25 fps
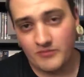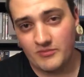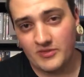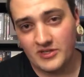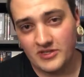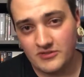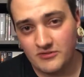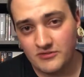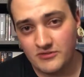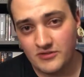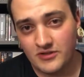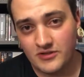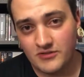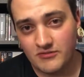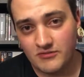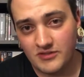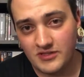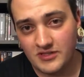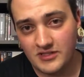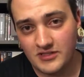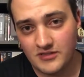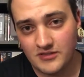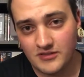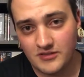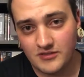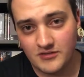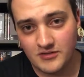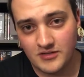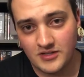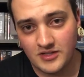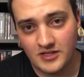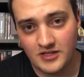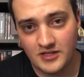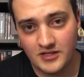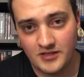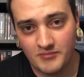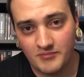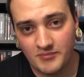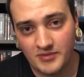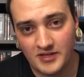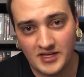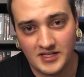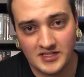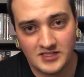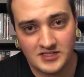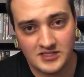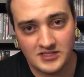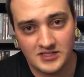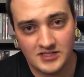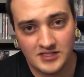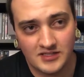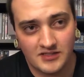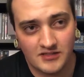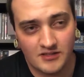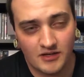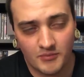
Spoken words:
I'm going to do the three-year badge again.